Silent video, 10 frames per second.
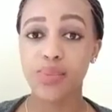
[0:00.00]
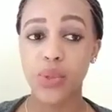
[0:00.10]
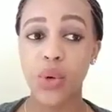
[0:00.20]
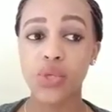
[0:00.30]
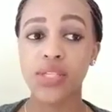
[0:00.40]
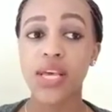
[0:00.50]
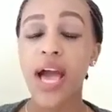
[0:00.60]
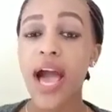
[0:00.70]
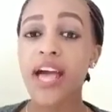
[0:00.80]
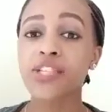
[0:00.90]
because
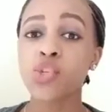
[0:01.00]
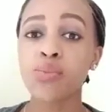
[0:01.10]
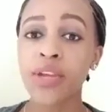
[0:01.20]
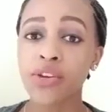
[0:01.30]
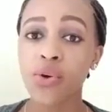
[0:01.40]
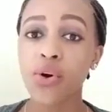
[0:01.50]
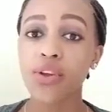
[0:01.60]
as you may know,